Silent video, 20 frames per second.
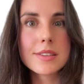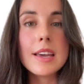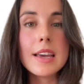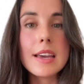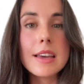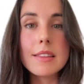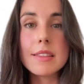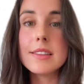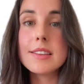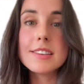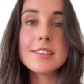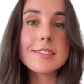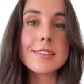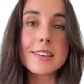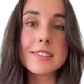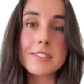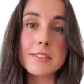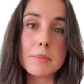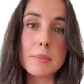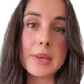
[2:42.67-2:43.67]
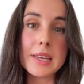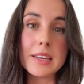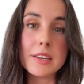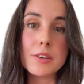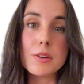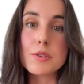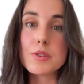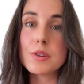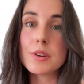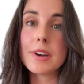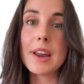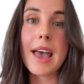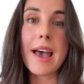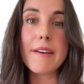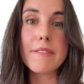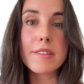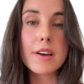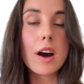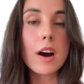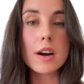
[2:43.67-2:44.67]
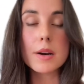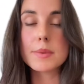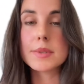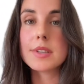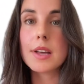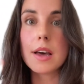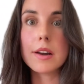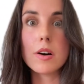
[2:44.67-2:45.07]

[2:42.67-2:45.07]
And this doesn't mean you shouldn't have carbs at